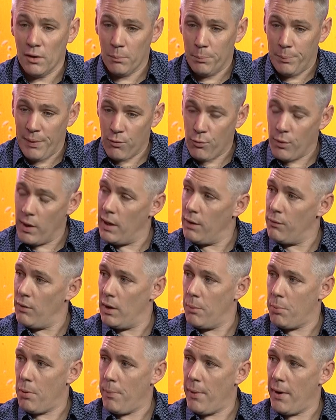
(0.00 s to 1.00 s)
Be really,
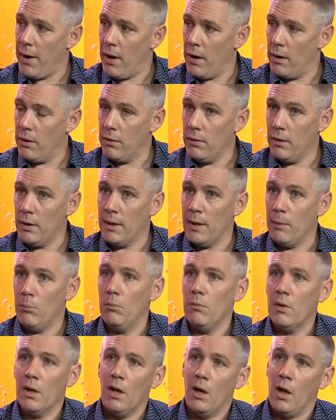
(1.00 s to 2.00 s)
really prepared. A
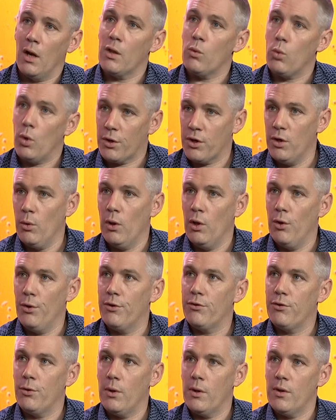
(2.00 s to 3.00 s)
lot of the work, you
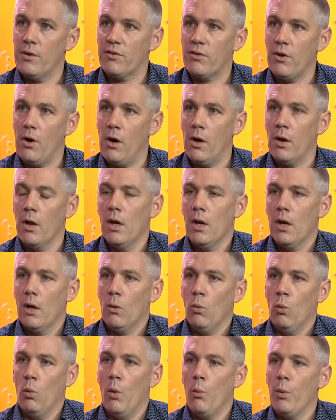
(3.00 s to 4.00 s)
alluded to it at the start,
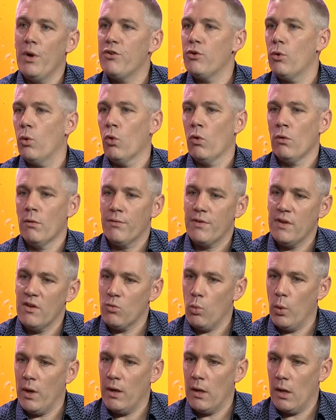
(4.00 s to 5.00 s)
when we do all of these
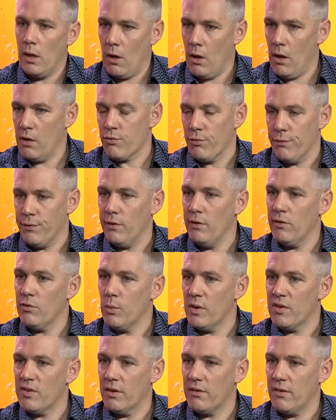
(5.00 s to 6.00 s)
win and loss reviews and
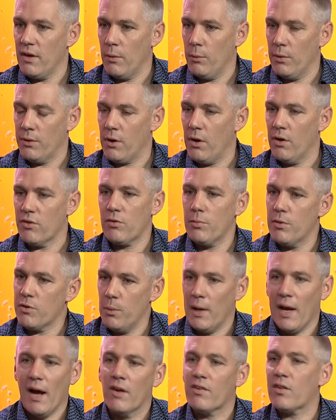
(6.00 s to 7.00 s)
we sit down with customers and
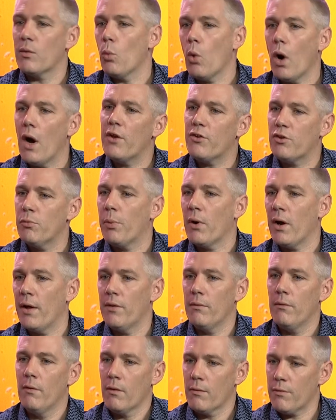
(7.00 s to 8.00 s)
we ask them, why did you buy
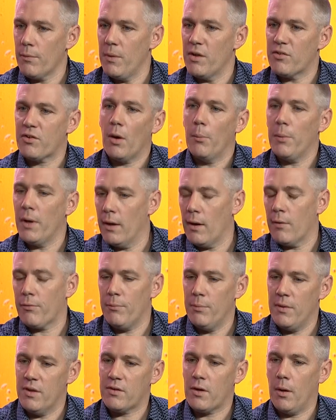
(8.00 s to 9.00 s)
from this company, not
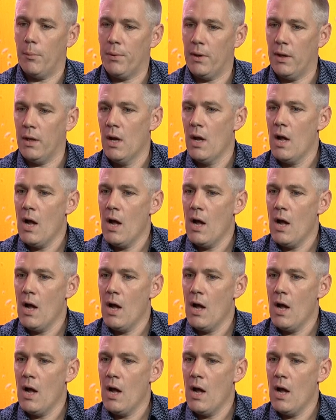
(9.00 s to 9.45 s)
from this company?